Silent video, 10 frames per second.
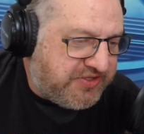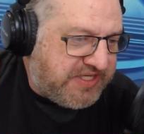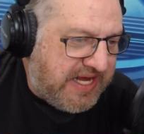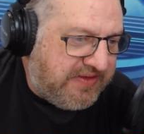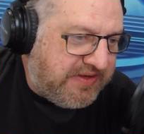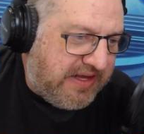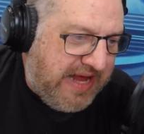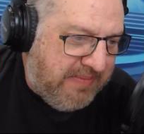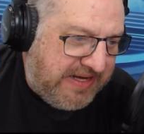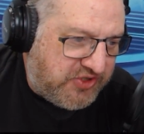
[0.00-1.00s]
saying that
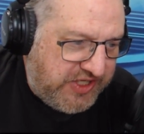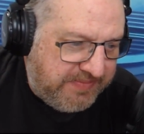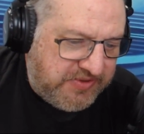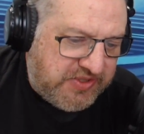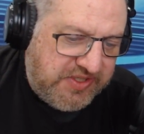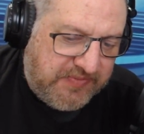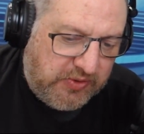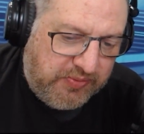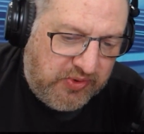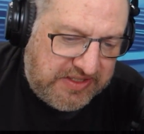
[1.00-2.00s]
they made chips that
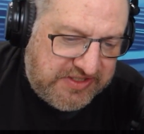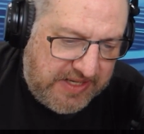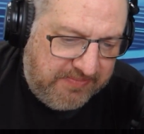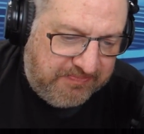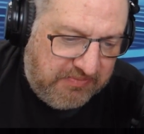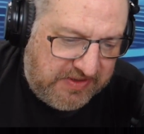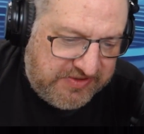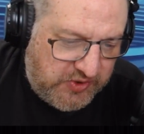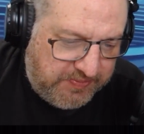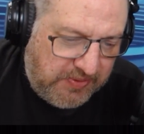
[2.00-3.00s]
were put in
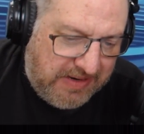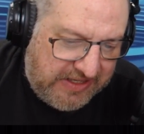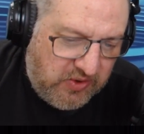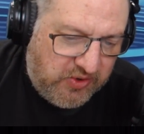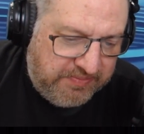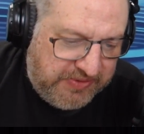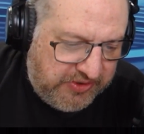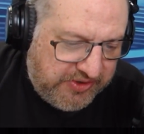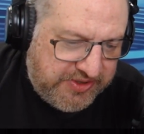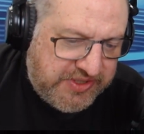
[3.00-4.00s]
Supermicro
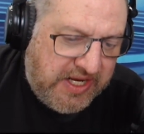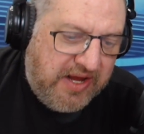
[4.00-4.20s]
computers